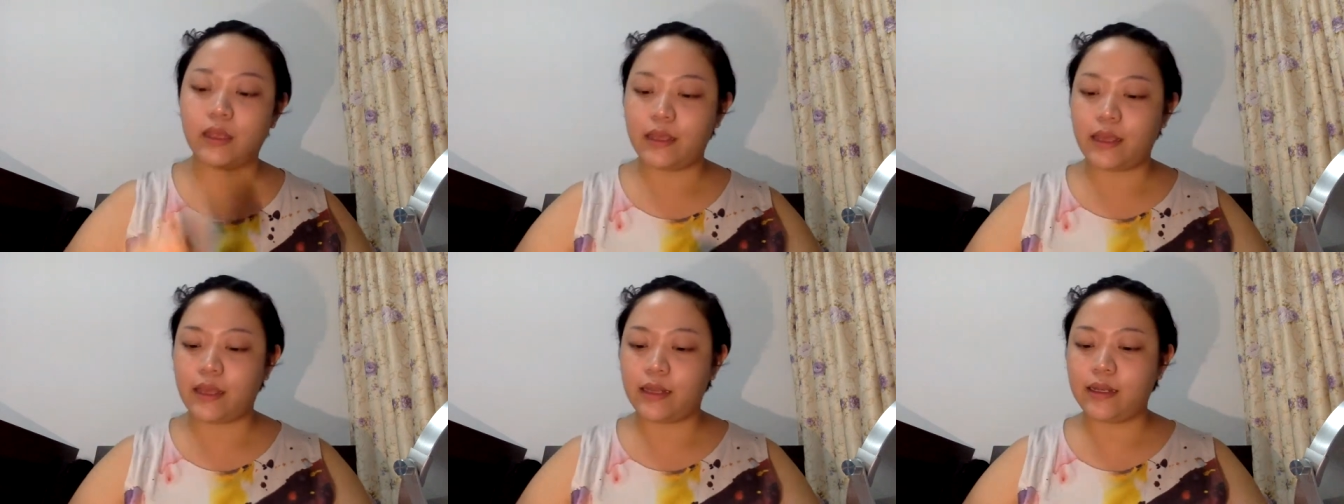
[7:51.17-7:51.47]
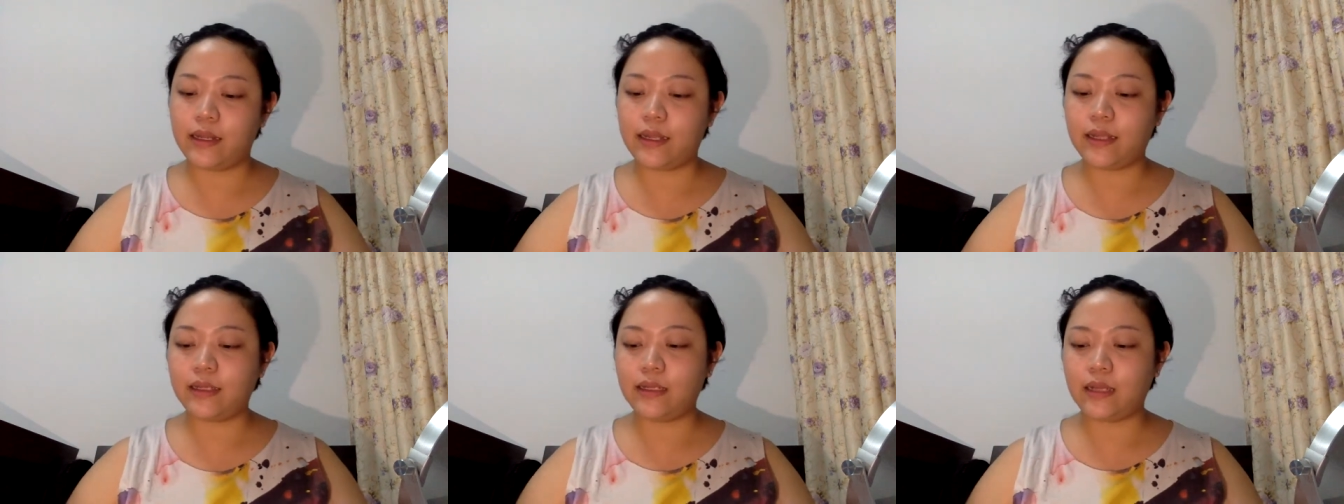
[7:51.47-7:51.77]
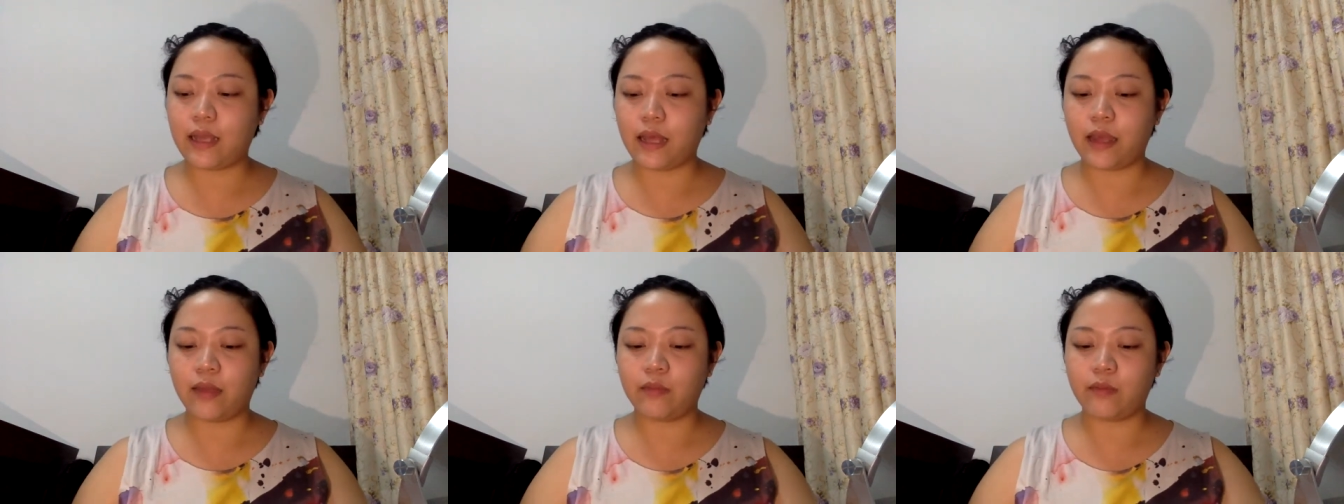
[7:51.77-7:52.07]
And then
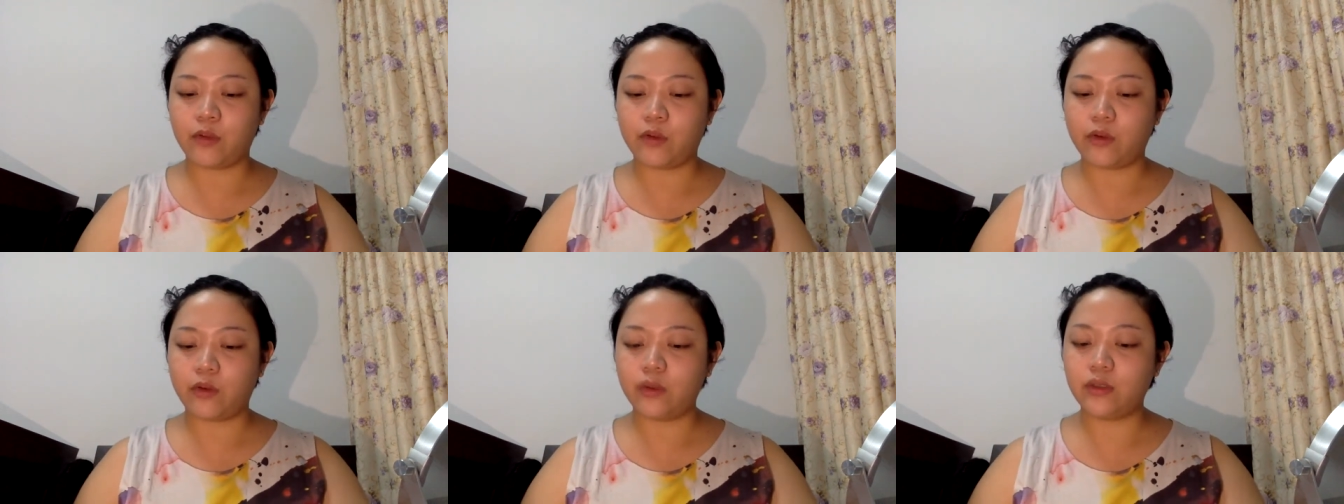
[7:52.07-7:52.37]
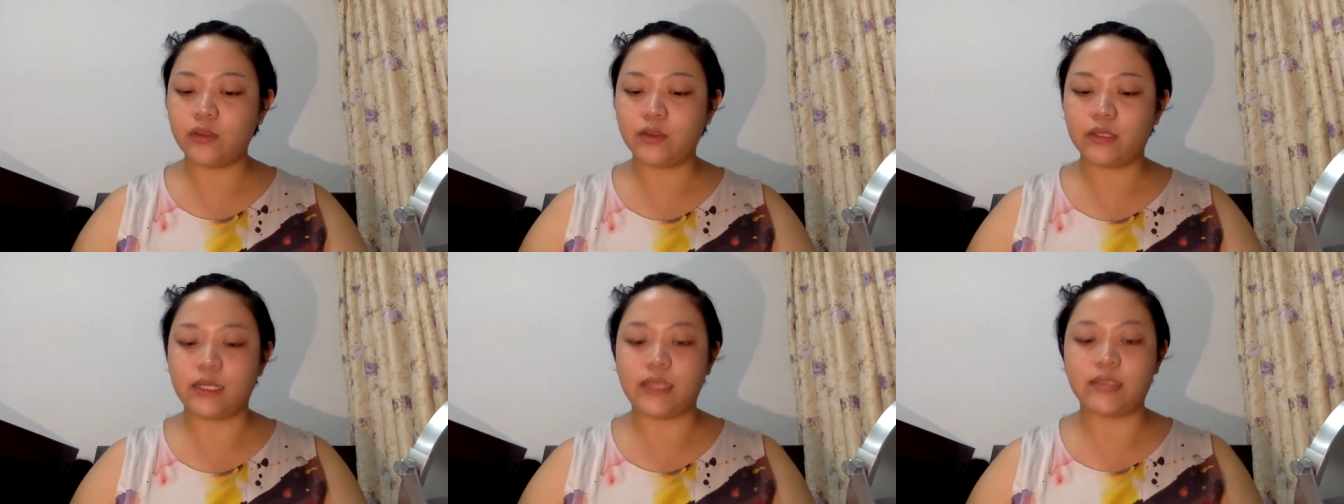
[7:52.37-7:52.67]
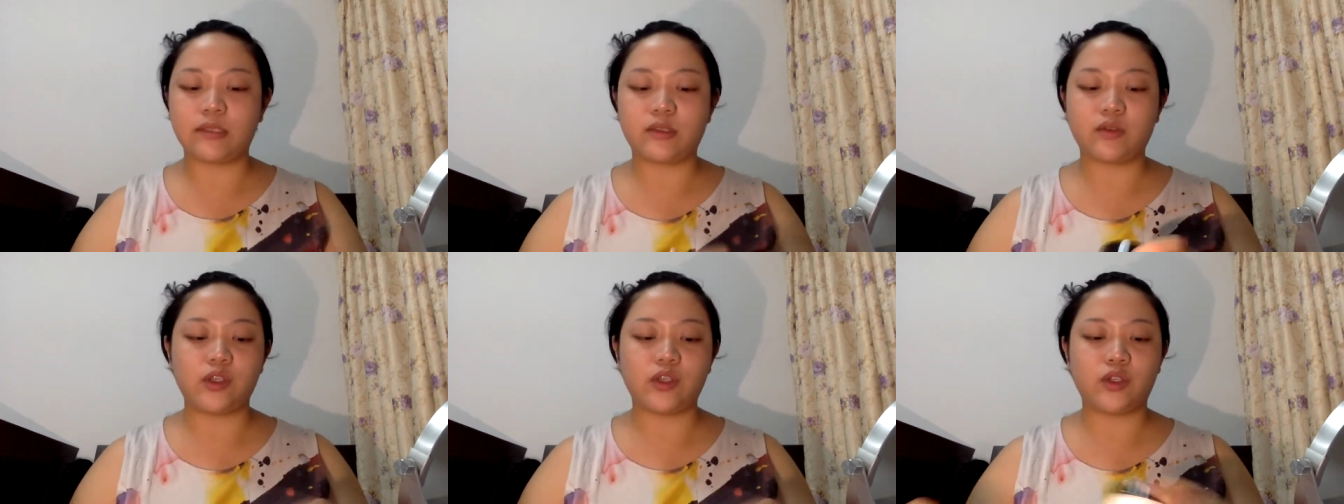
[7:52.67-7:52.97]
I'm going to then
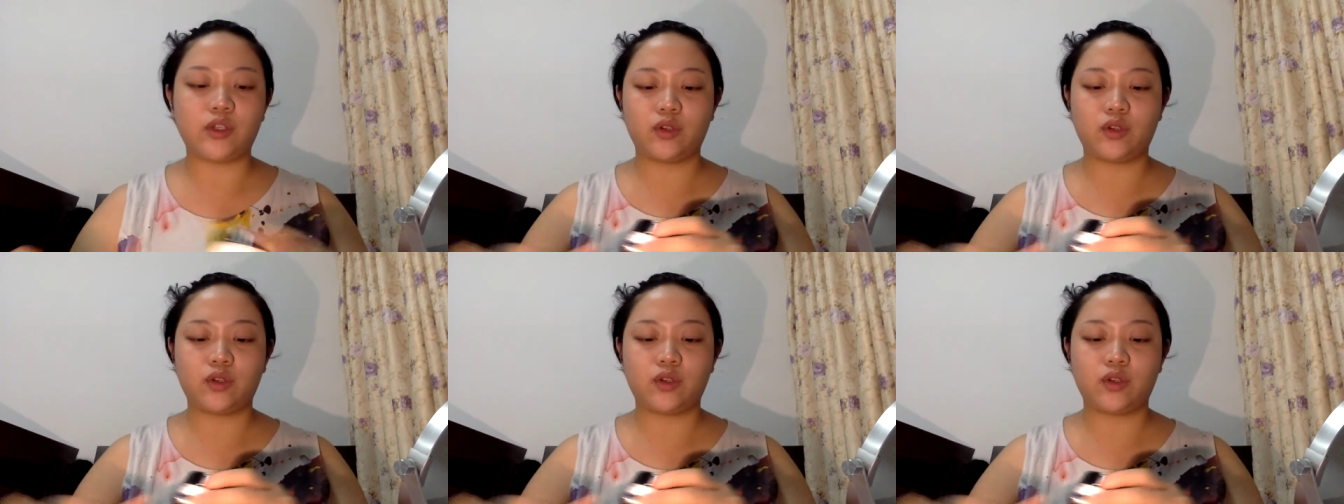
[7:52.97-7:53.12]
switch